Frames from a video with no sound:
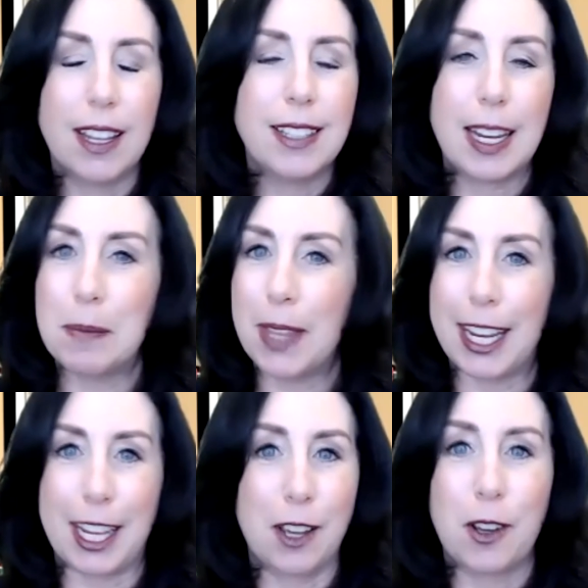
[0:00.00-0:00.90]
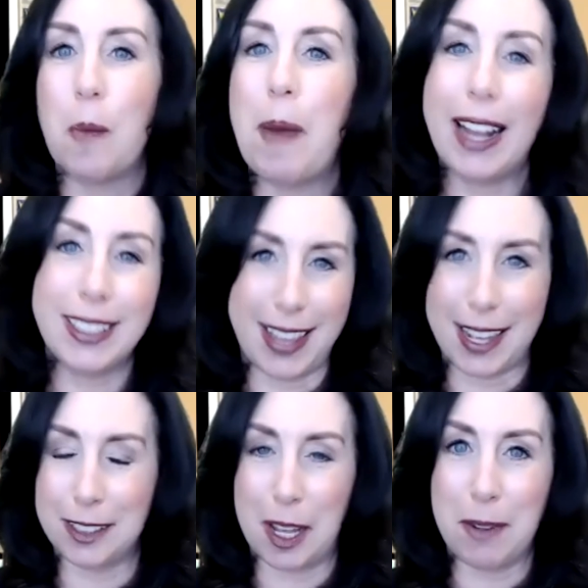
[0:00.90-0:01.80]
Same thing, go back to
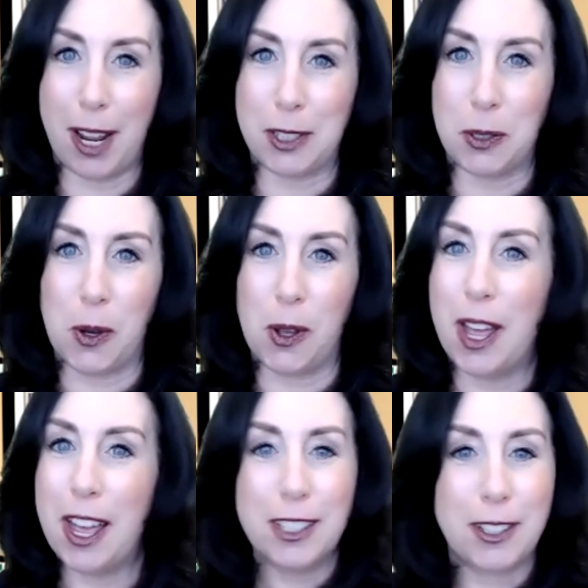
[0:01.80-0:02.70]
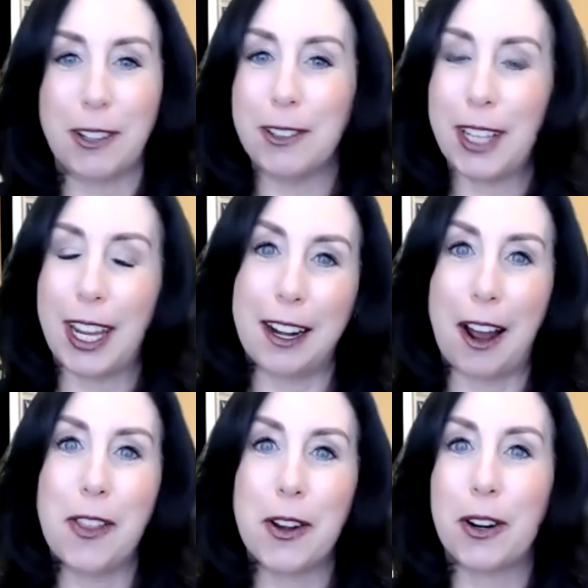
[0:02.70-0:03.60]
that alumni tool. Start looking at
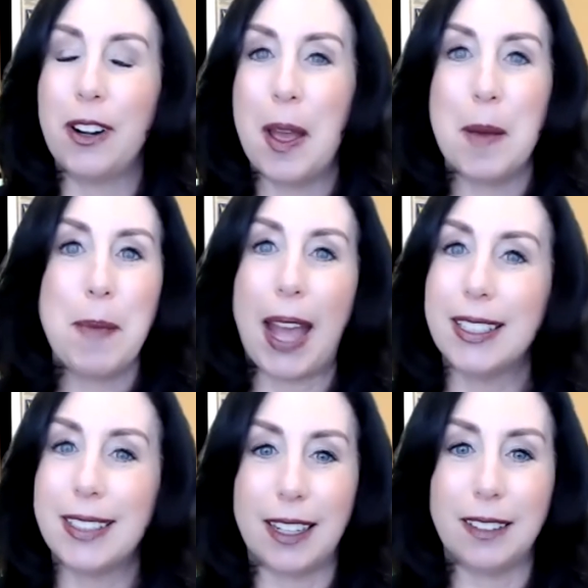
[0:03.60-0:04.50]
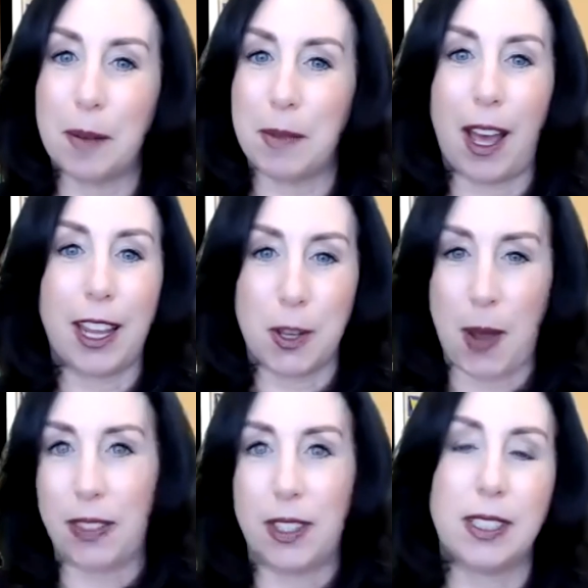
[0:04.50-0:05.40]
other Penn State alumni who
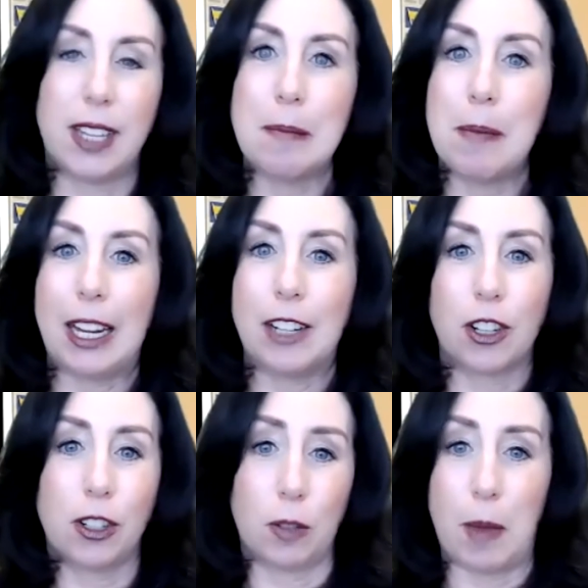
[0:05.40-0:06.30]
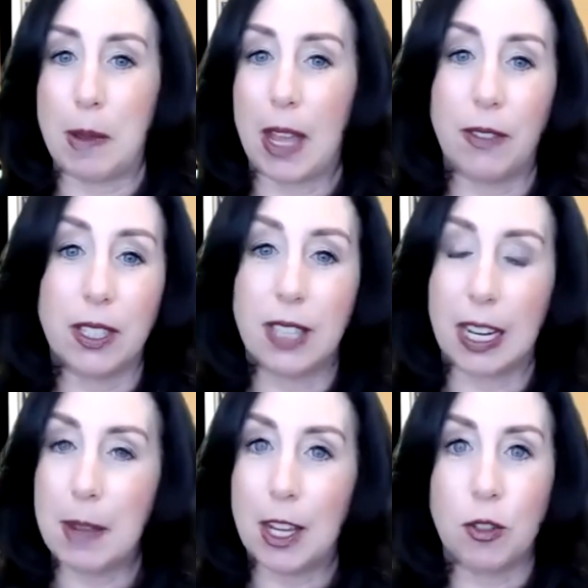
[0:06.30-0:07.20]
had the same major, who maybe had the
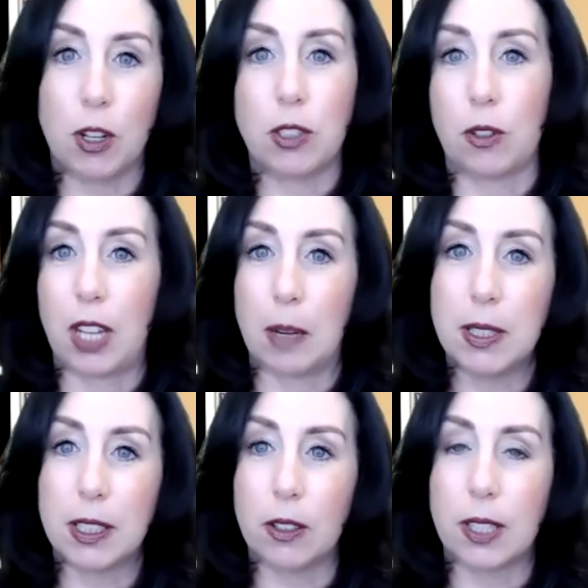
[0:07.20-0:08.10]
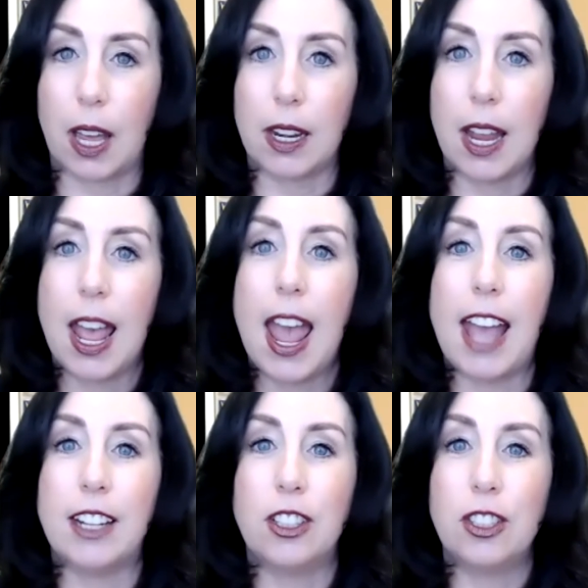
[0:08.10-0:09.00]
same interest or same skill set,
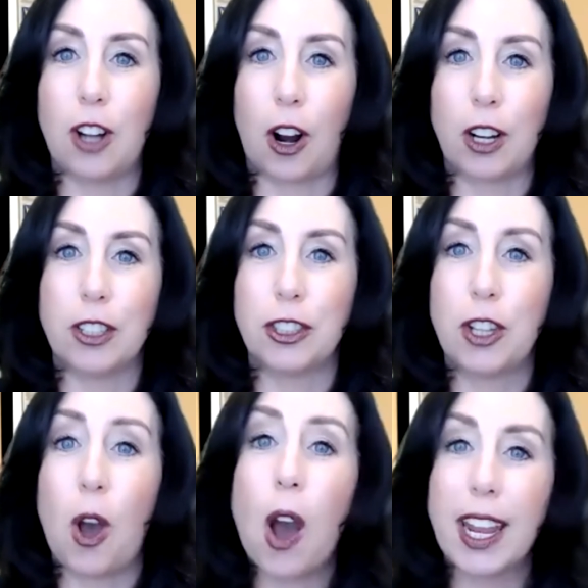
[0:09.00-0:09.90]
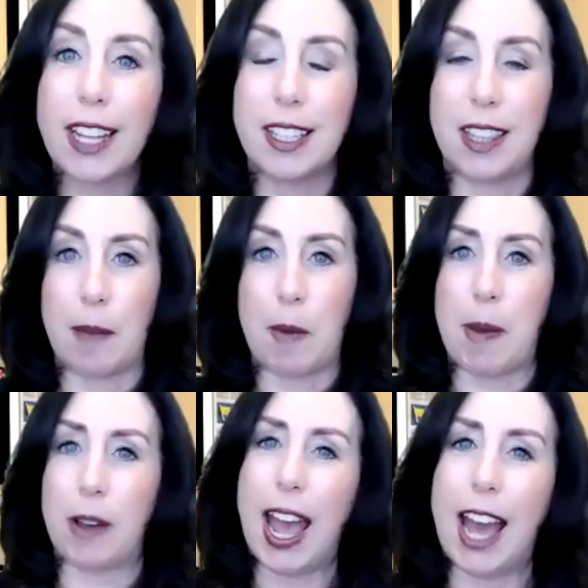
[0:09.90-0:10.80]
and start talking to them
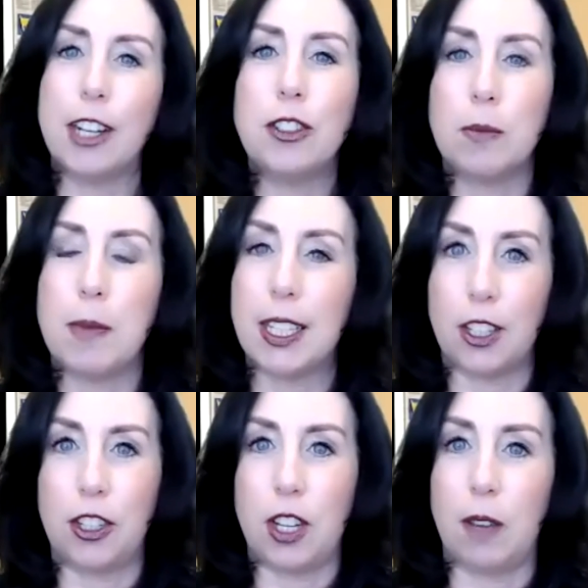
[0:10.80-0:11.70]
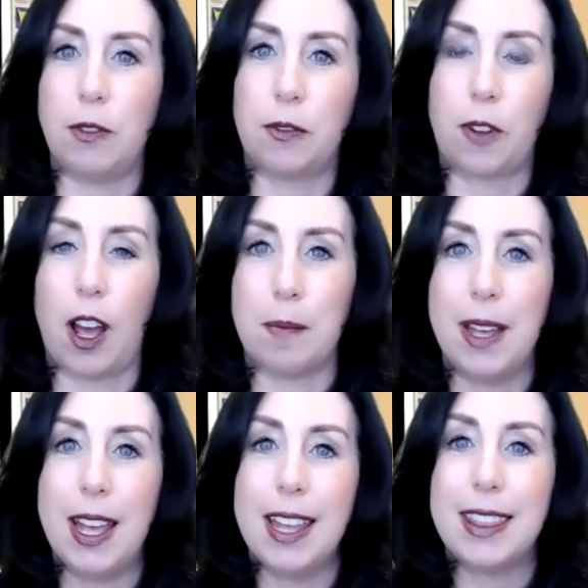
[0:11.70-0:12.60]
about how did you make the shift
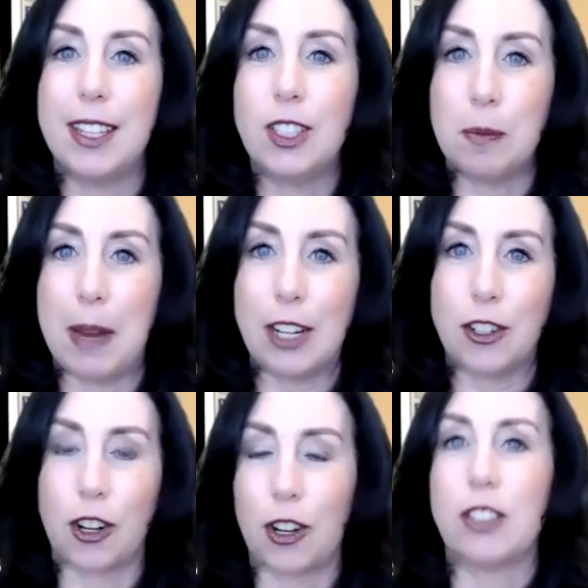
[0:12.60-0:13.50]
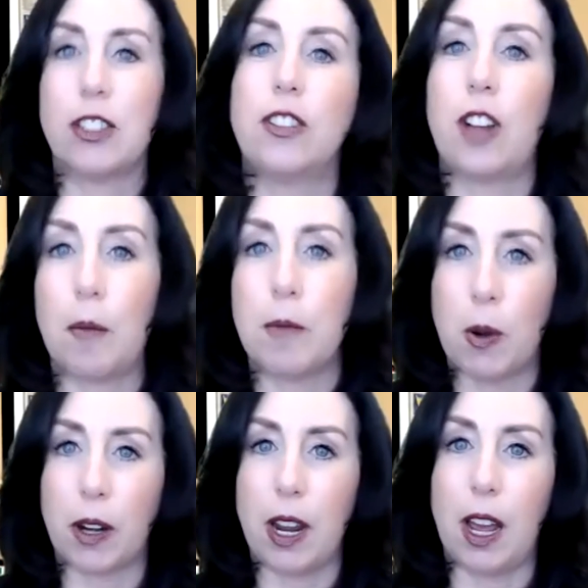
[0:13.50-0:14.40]
from this major into the job
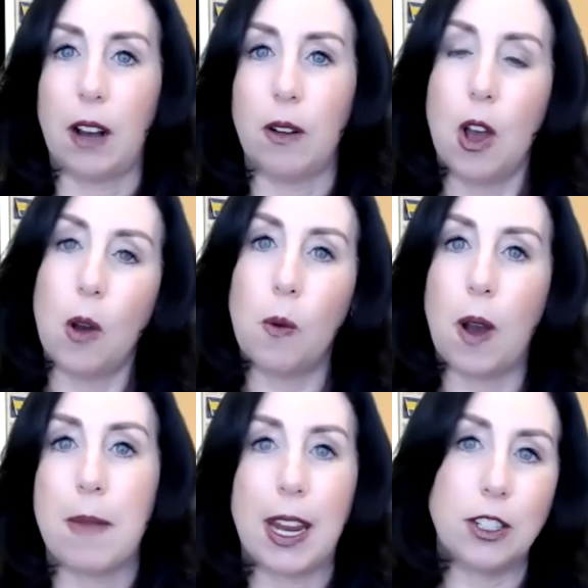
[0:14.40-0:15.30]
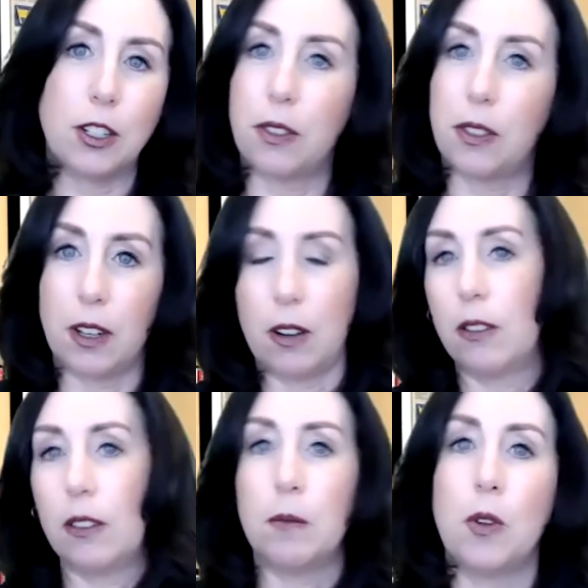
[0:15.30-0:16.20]
you are now? What made you, you
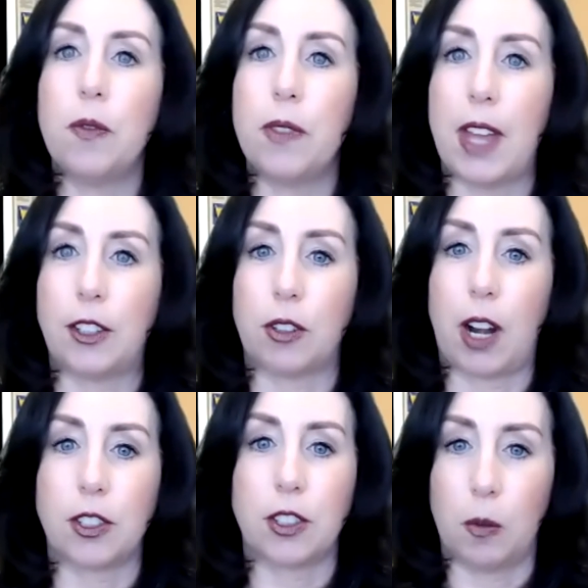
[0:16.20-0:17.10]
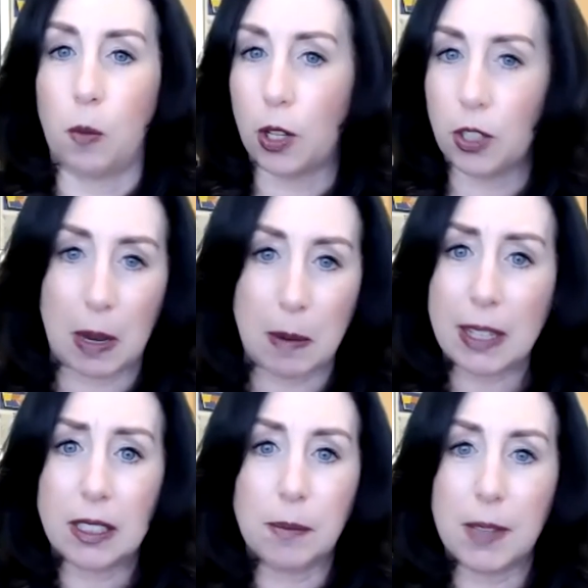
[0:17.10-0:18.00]
know, move in that direction? What maybe
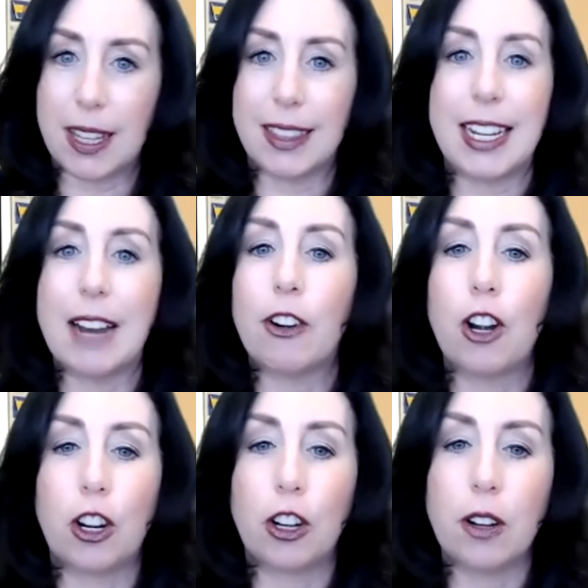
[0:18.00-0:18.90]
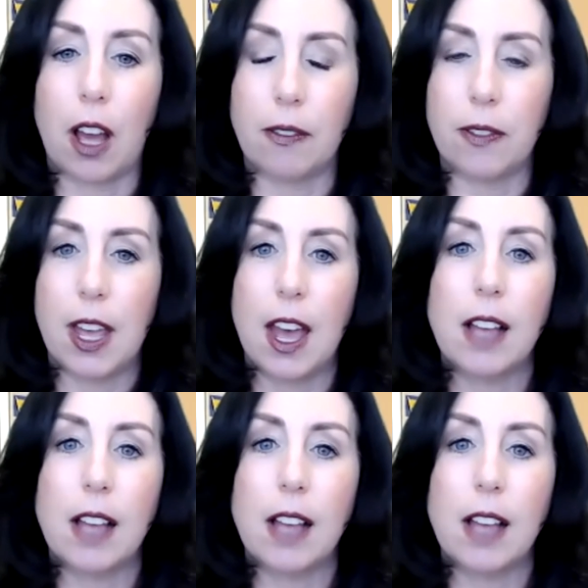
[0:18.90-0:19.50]
it's something that they never heard of.